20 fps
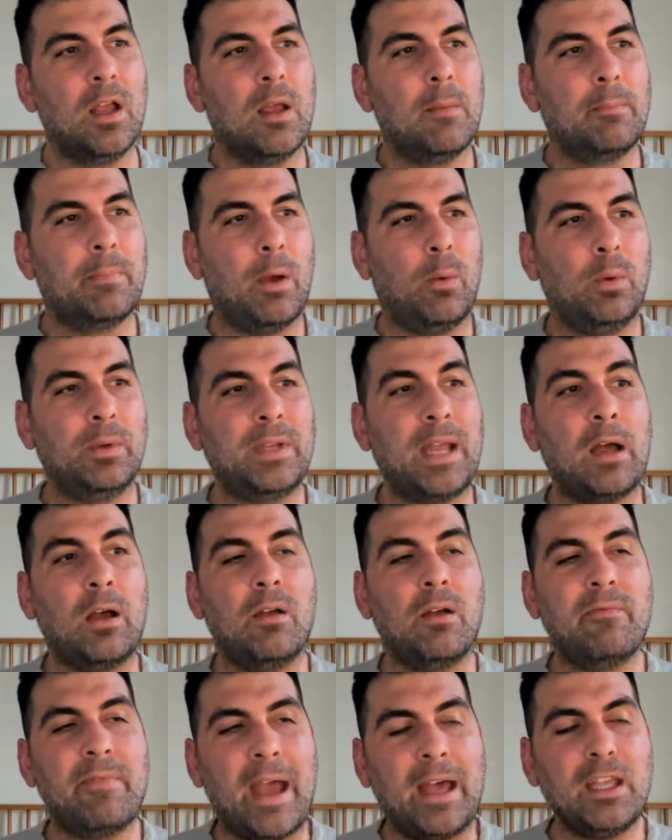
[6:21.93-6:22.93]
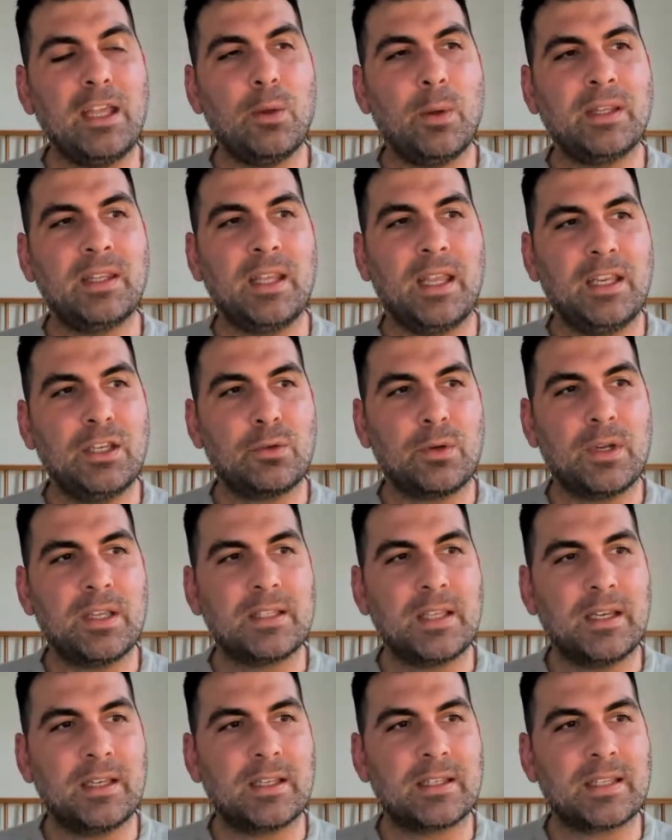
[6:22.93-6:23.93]
but will now evaluate the injuries
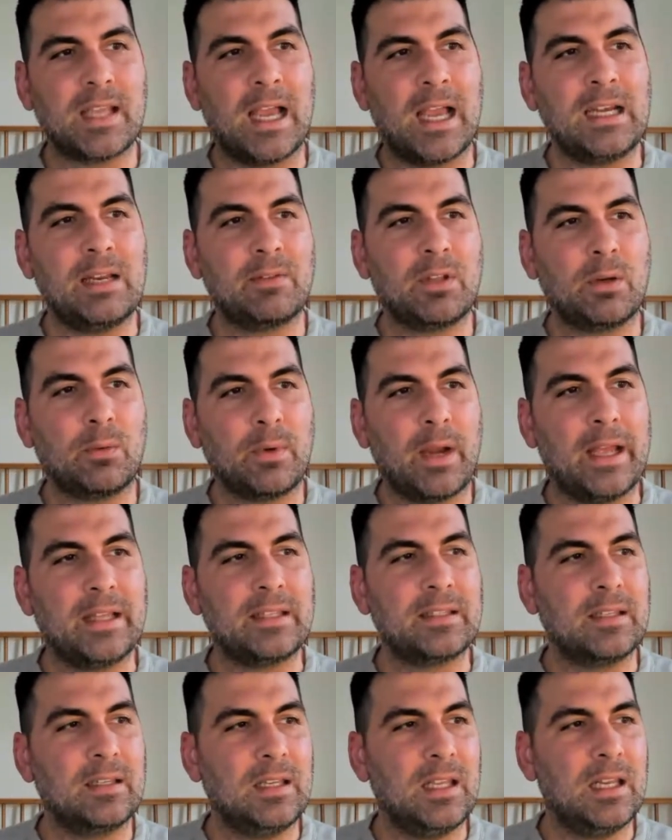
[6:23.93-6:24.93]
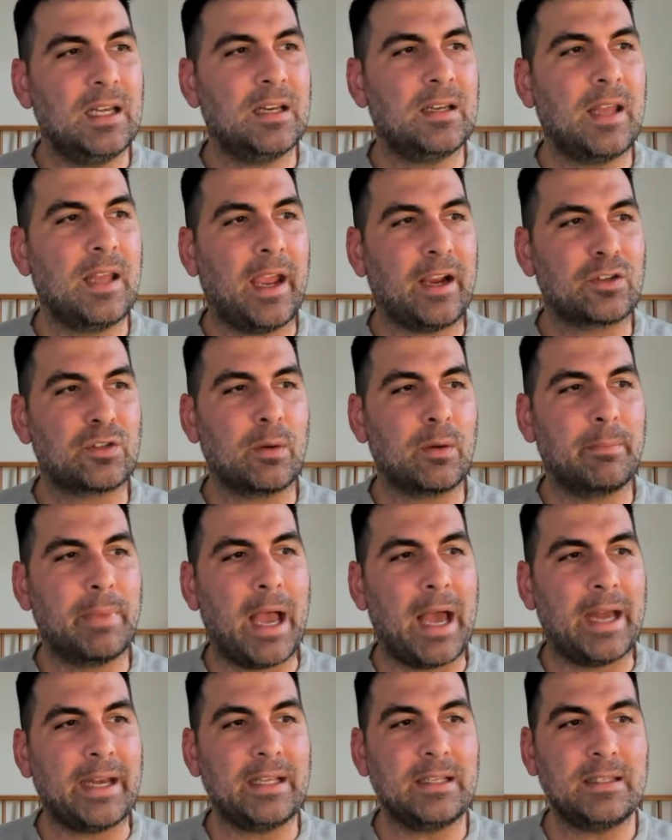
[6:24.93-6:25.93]
and decide if the Reds needed extra
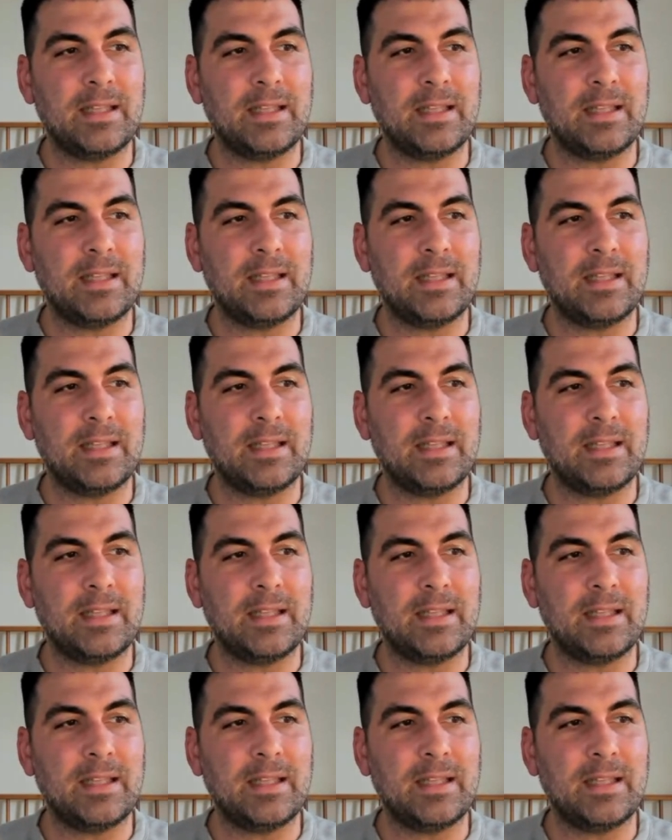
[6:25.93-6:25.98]
bodies.